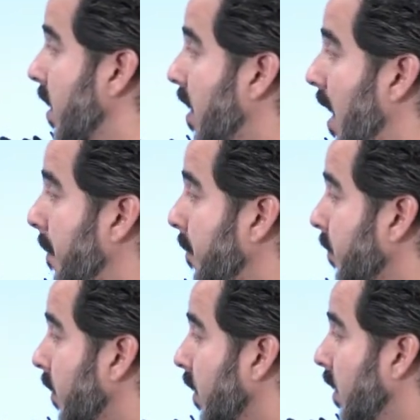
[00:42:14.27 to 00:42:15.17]
they're here to come,
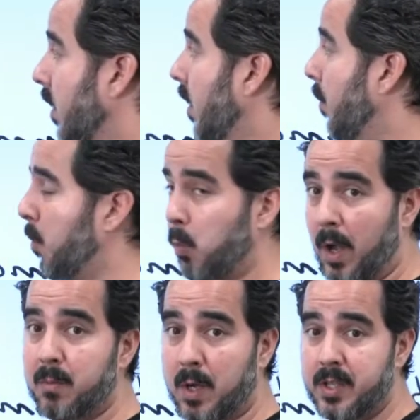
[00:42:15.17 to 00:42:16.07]

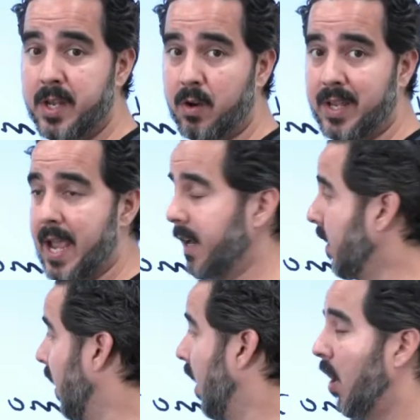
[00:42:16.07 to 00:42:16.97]
what they're here to
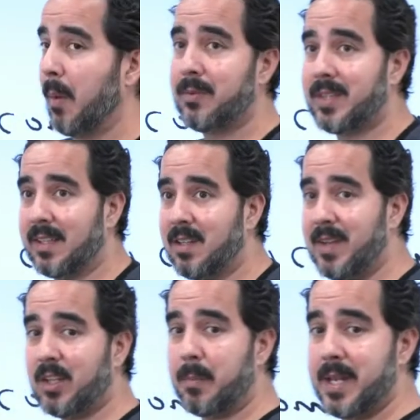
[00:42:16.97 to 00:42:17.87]
get.
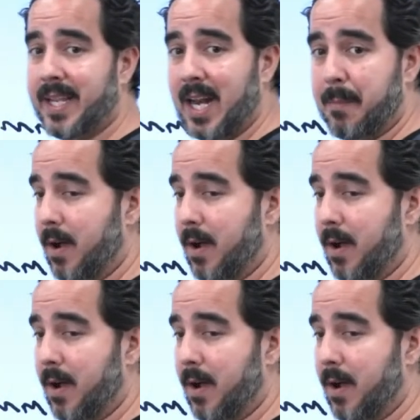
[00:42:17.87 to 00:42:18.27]
Obsessively communicate